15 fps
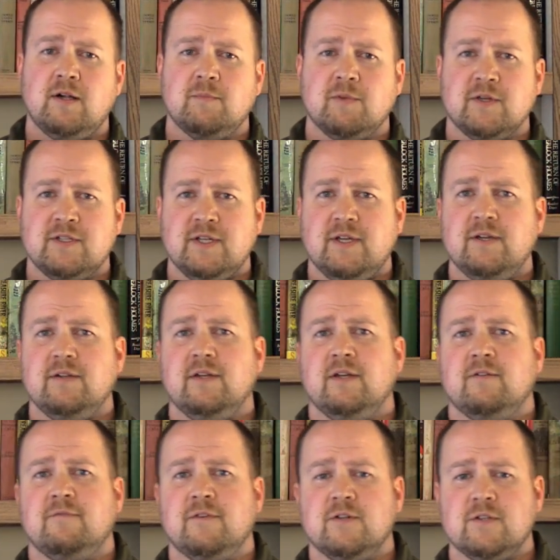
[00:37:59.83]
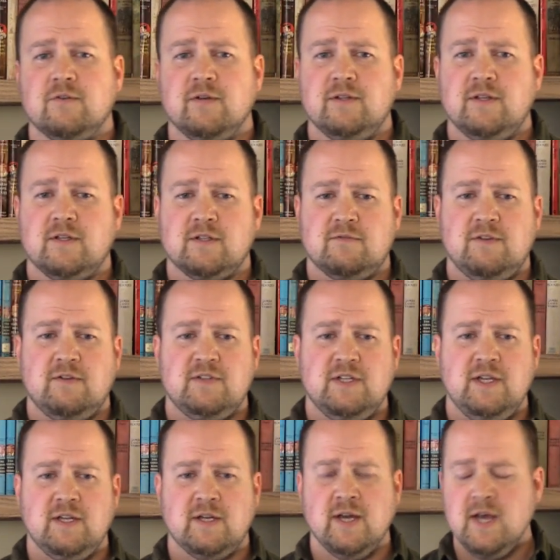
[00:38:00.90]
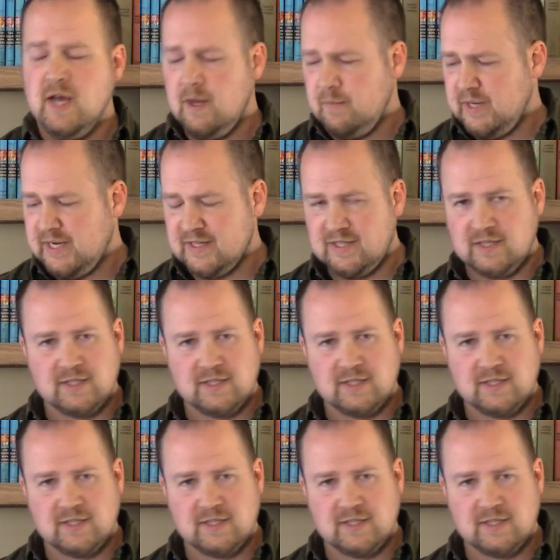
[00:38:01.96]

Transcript: particularly in 1 Corinthians 15, because he